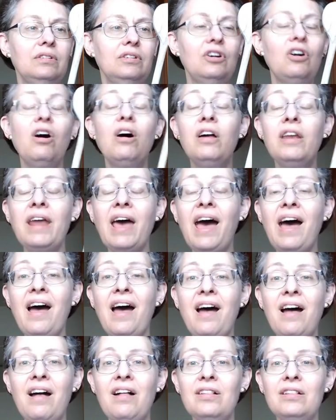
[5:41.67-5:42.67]

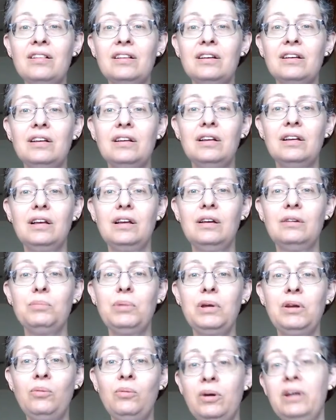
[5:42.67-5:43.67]
conal,
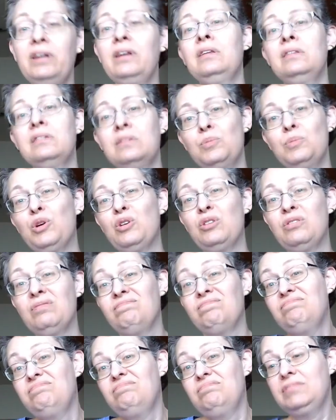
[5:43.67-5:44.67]
but a wooden
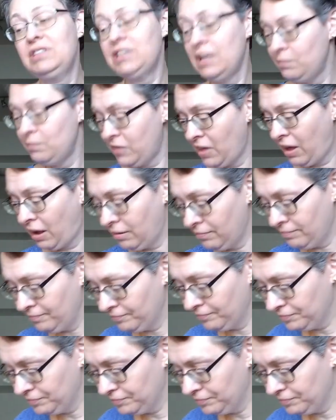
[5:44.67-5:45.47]
spoon. Same thing.